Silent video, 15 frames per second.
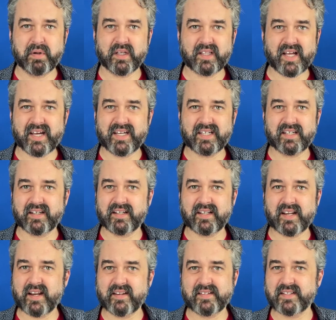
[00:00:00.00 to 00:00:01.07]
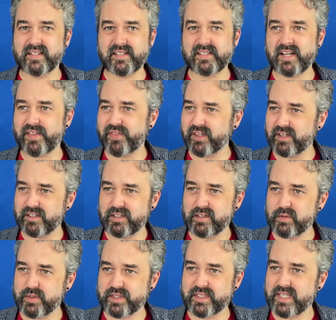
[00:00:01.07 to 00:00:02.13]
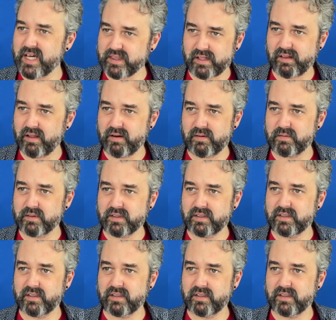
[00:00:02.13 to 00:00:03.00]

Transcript: like, nothing to do with Deathglow.